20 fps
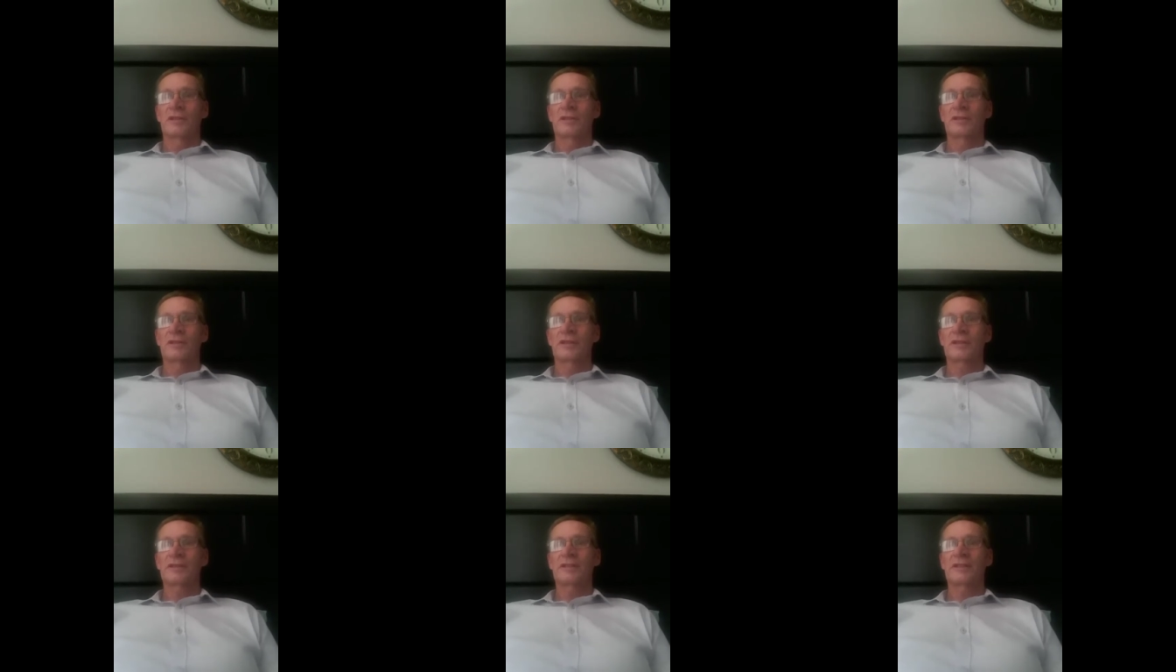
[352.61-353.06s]

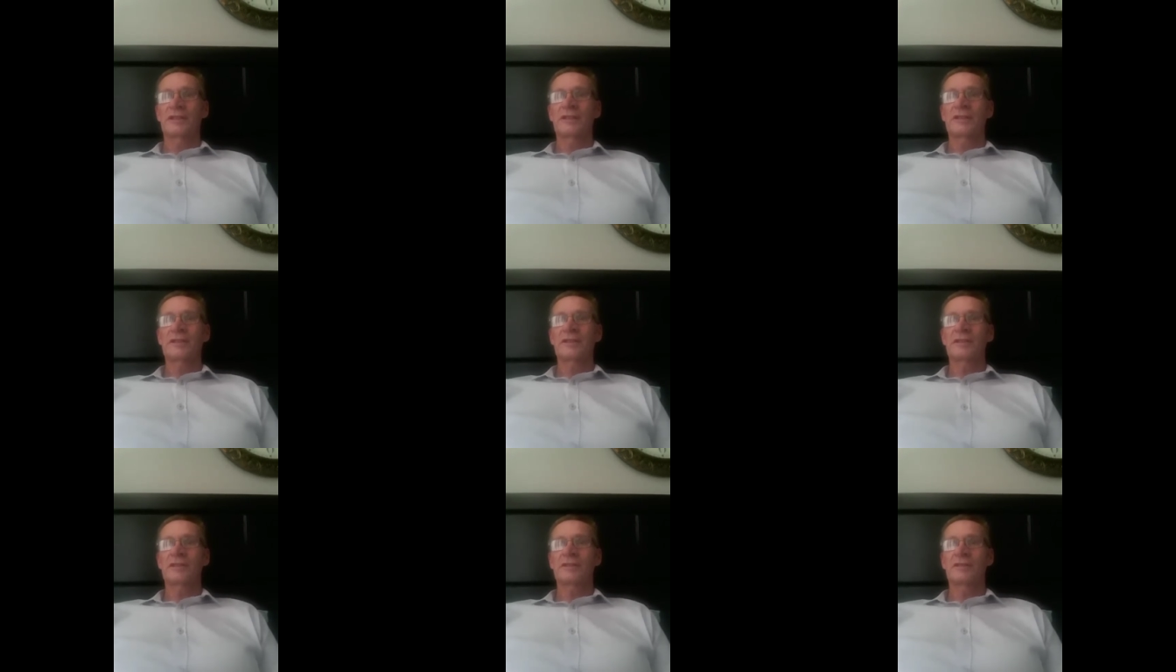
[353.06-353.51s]
The
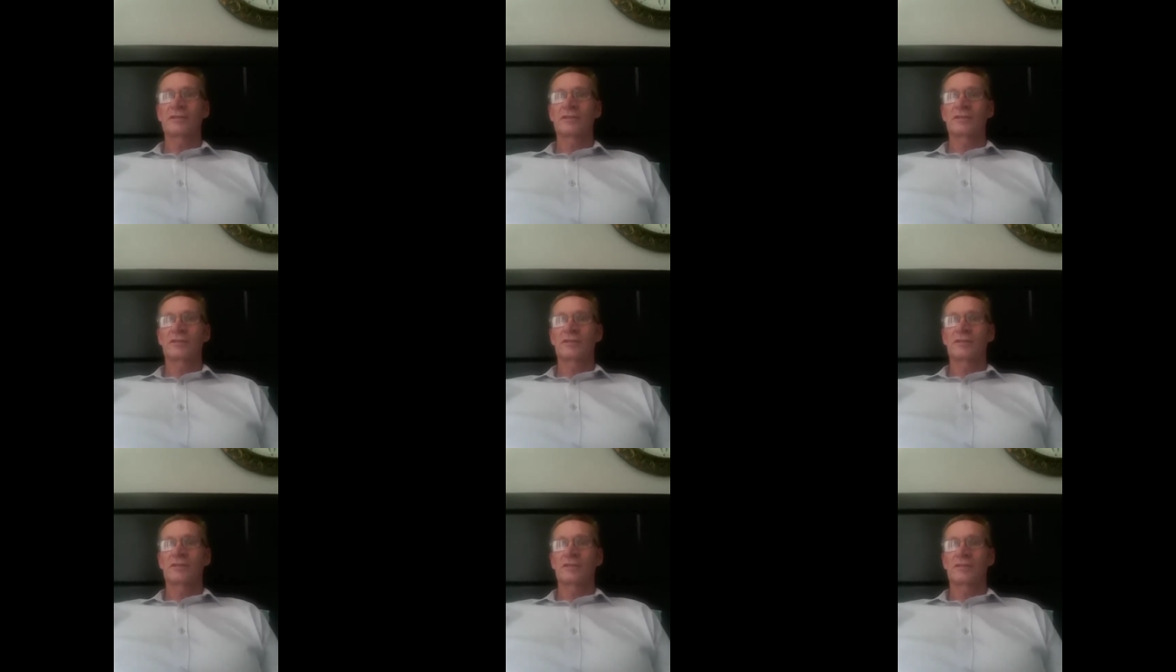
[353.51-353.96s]

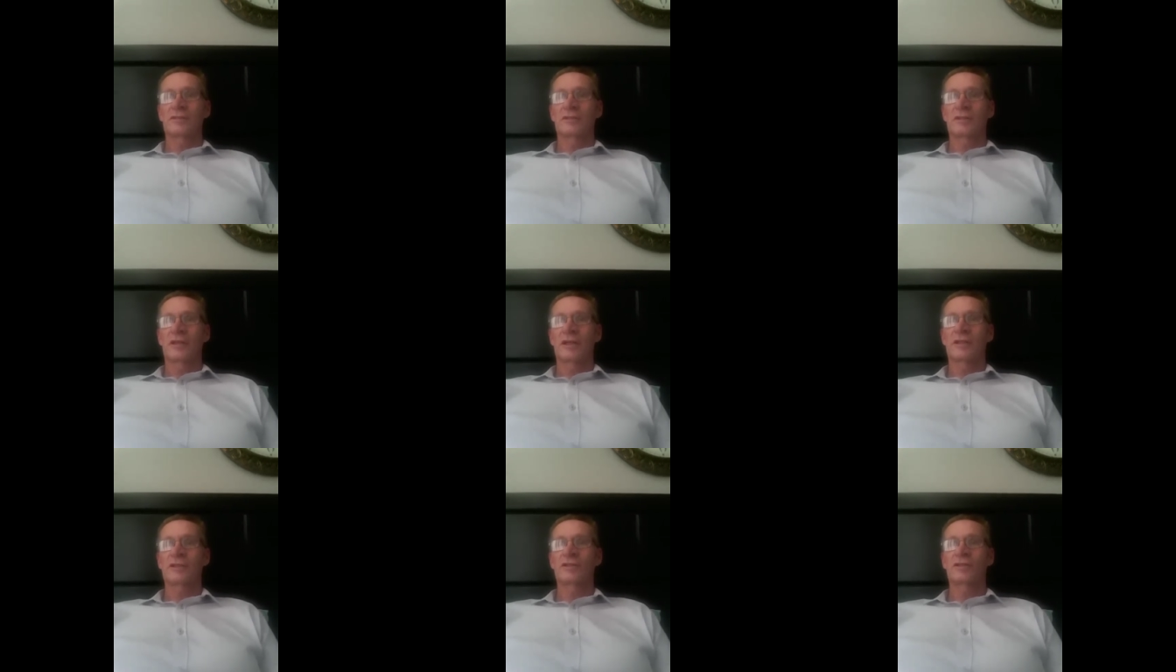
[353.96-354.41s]
attendance
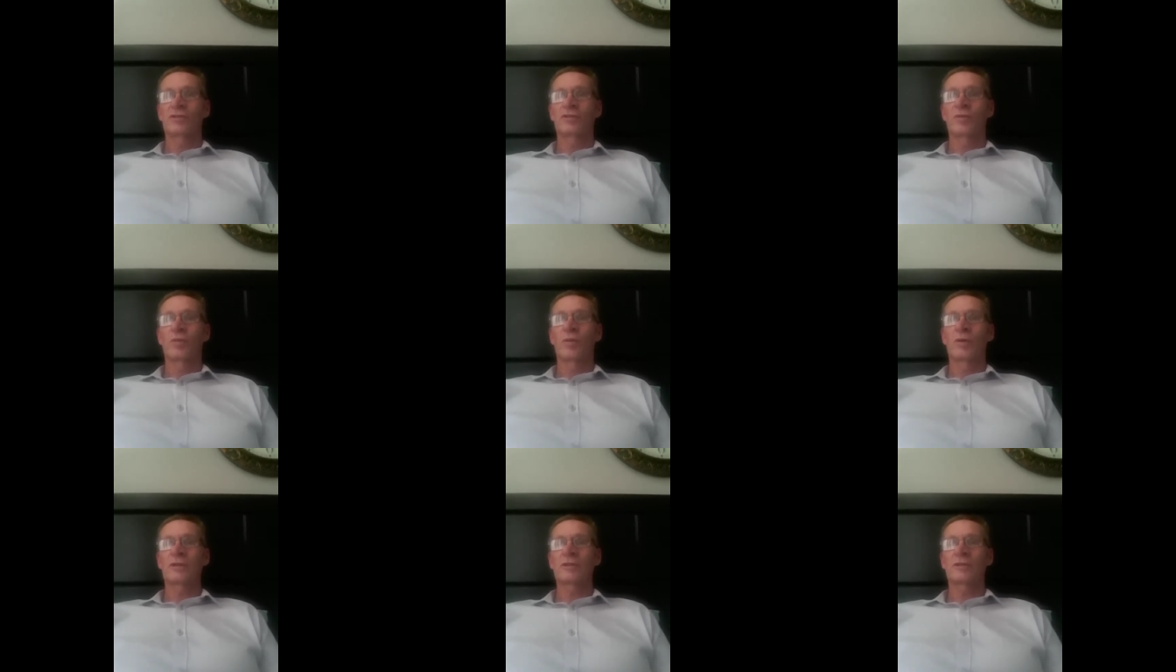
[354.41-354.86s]
has
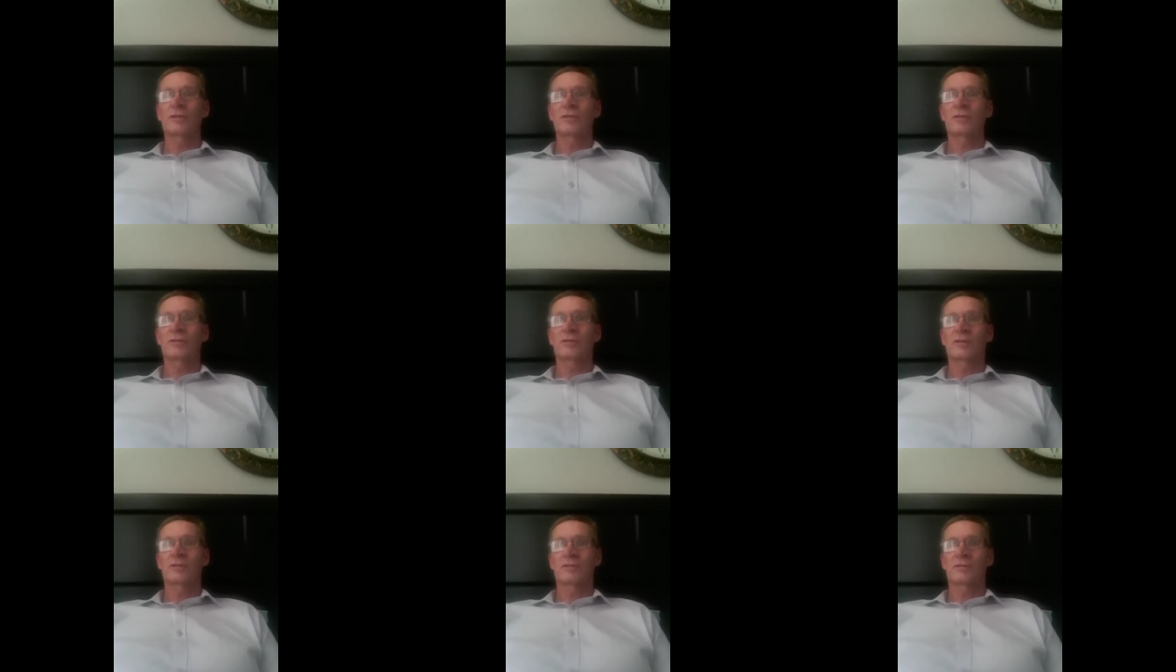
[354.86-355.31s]

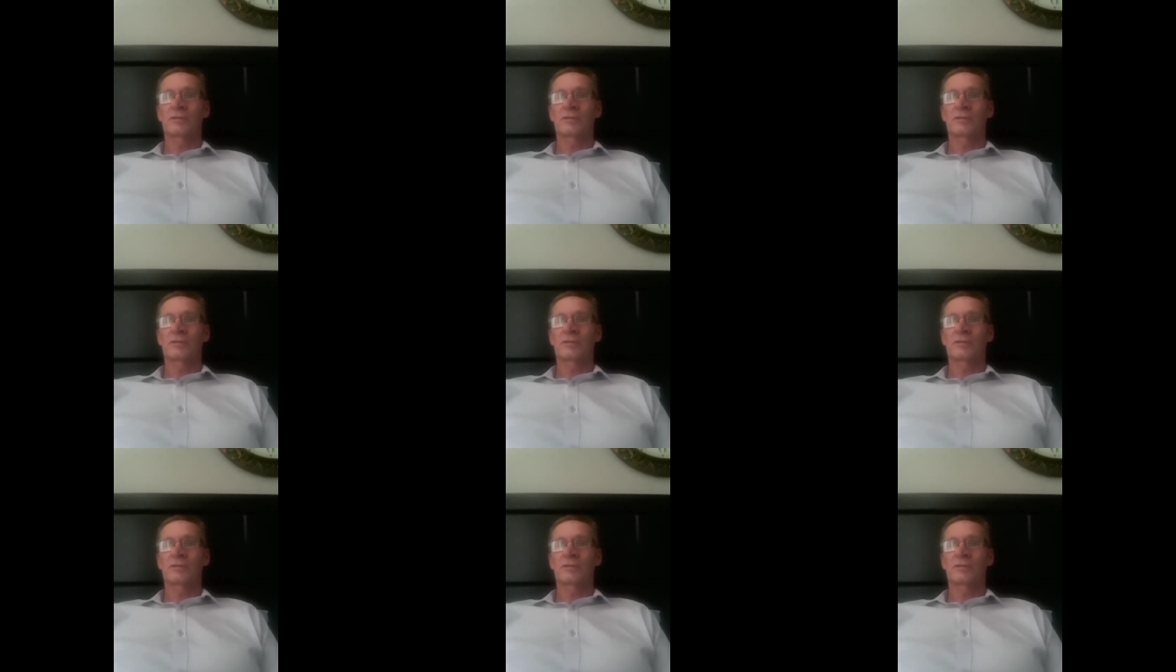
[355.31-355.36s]
dwindled.